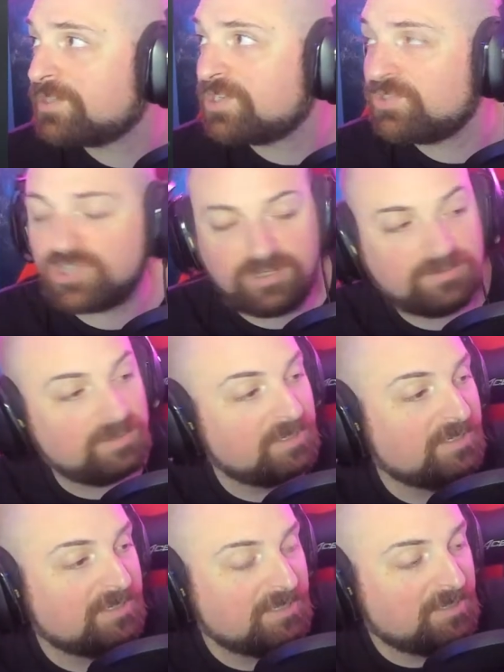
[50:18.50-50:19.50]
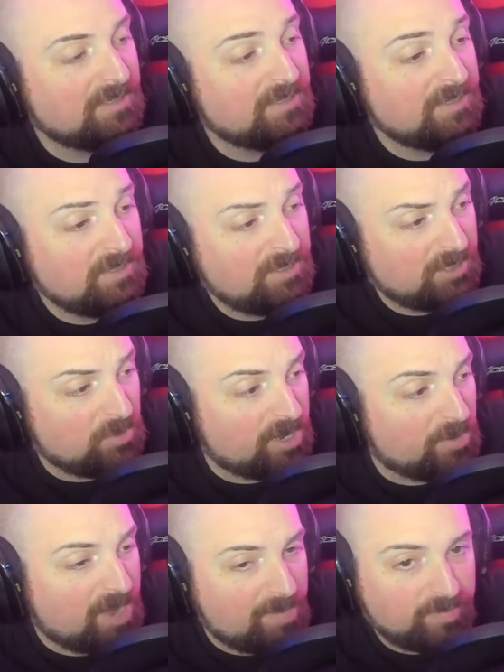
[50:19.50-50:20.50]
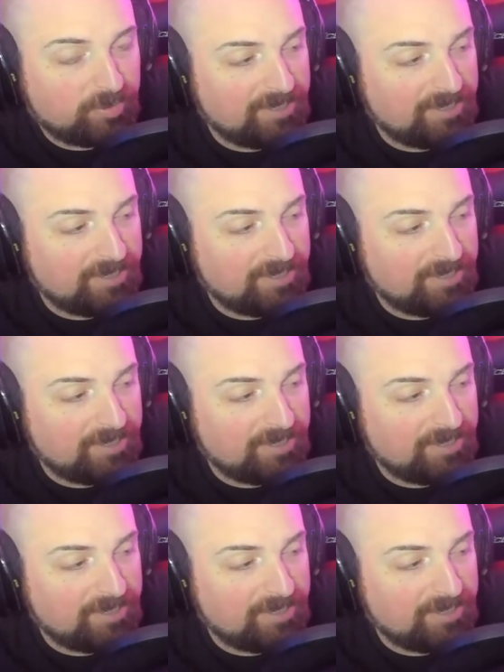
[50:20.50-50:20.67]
that sounds good. You want to hear what I've been